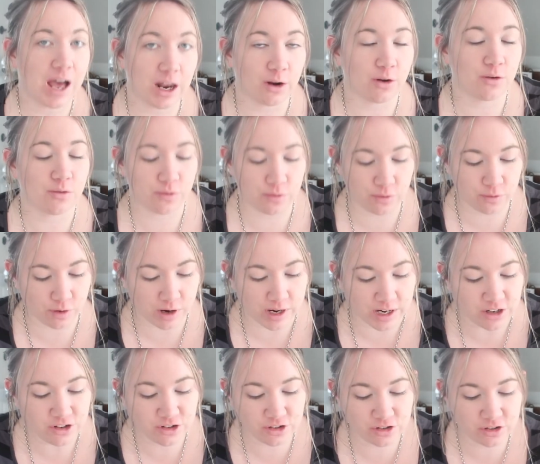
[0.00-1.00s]

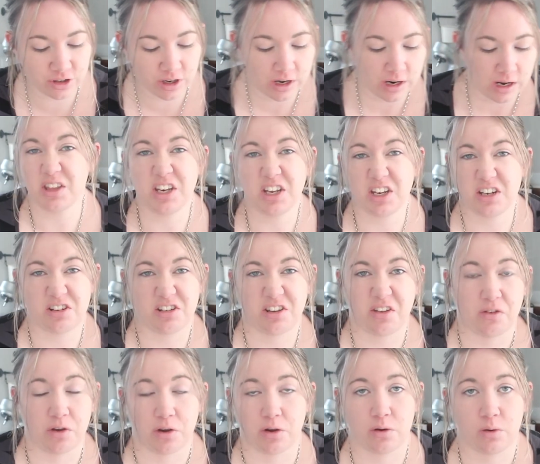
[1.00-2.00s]
HelloFresh. Then you can just
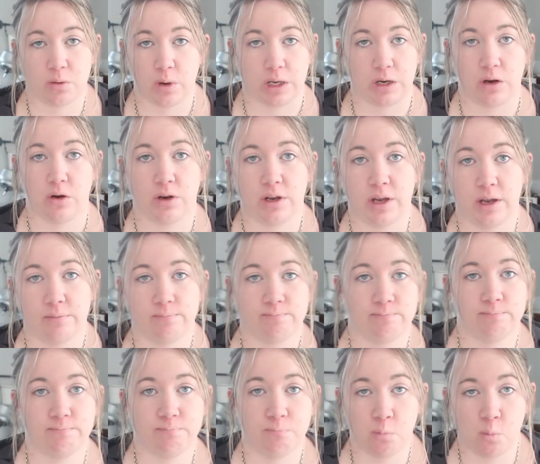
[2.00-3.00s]
have a quick look at
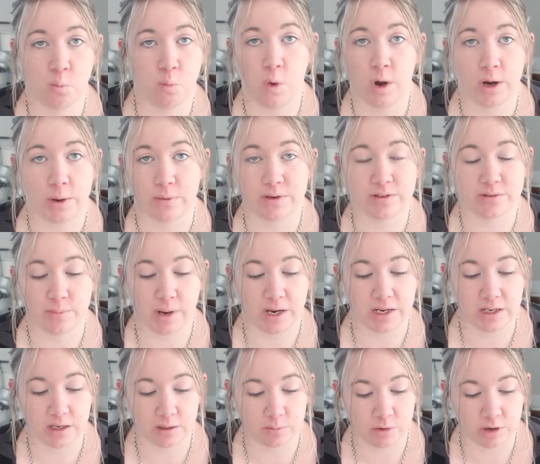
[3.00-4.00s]
what I was
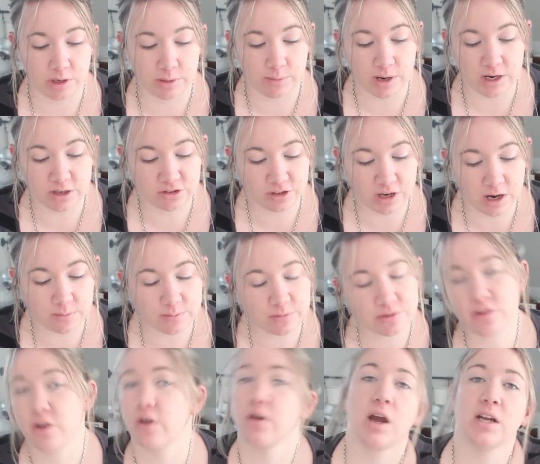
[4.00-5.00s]
making pretty much.
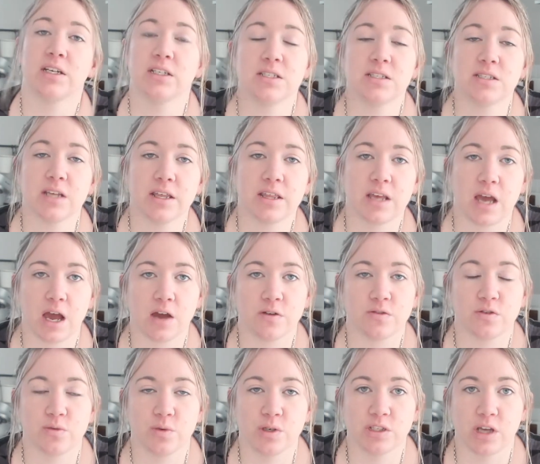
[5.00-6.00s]
So I did say that
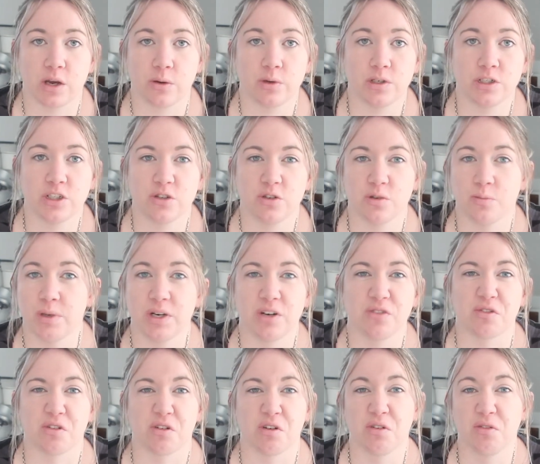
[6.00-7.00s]
afterwards I would do a bit
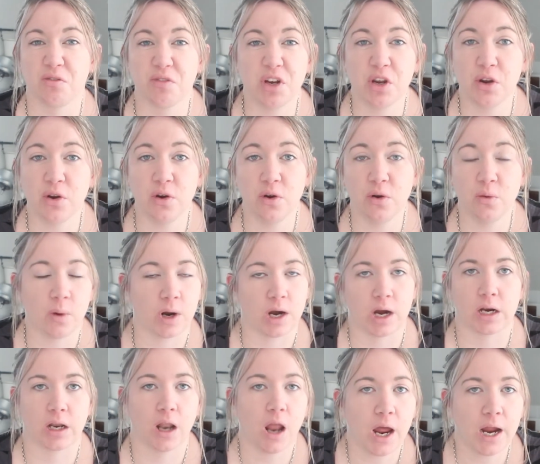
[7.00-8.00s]
of a review, what
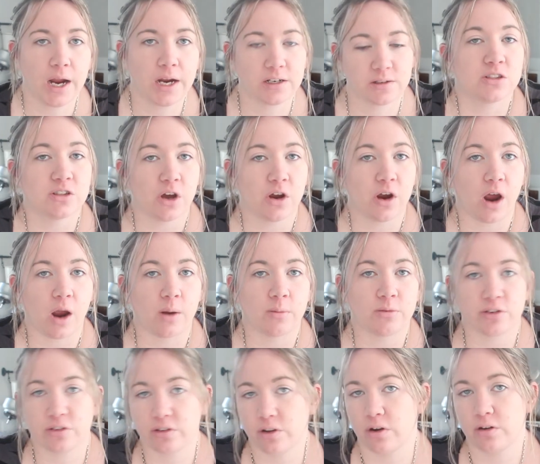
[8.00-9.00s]
I liked. So
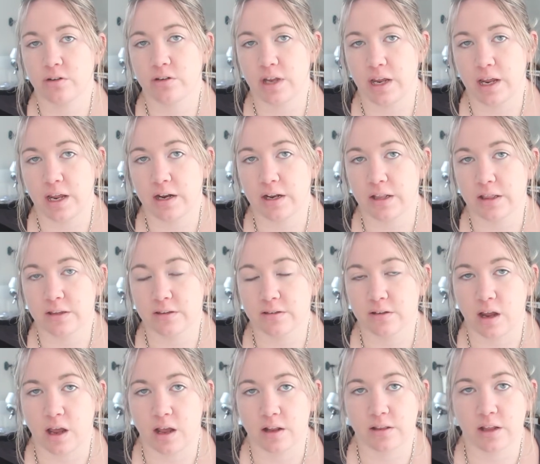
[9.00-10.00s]
I'm just going to add at the
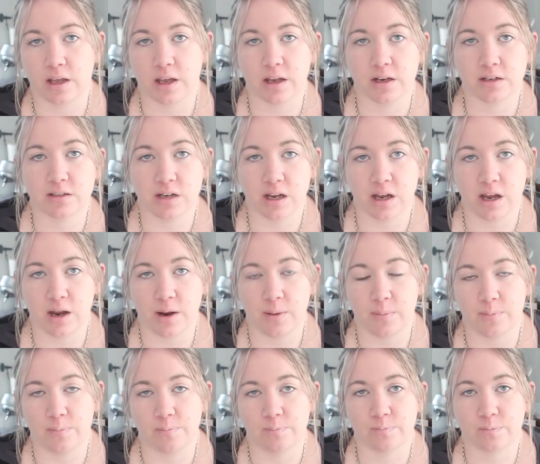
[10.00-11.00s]
start that
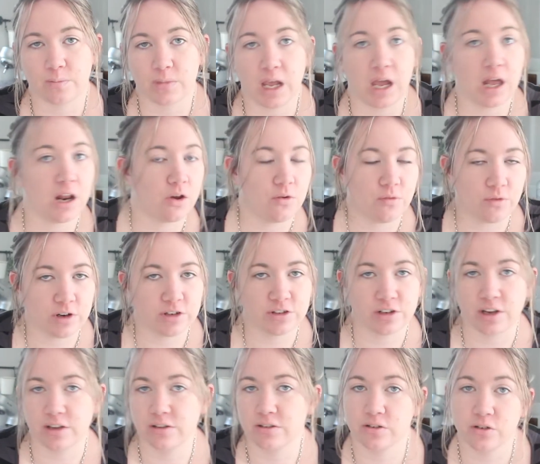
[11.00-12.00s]
HelloFresh
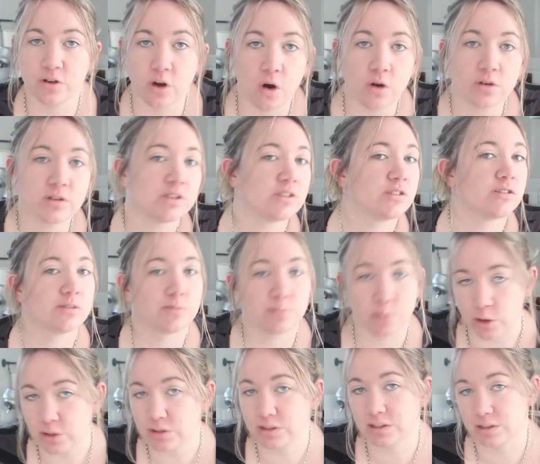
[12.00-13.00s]
has not
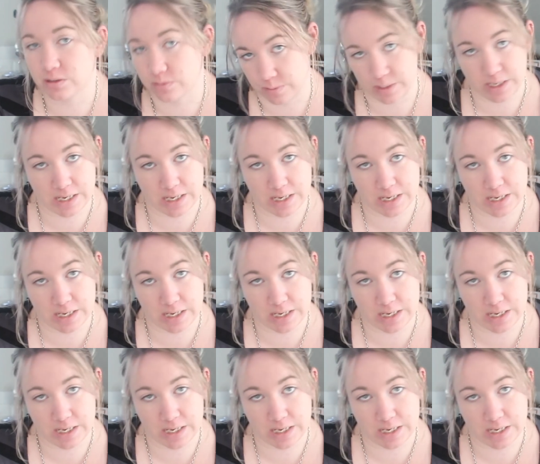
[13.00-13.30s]
sponsored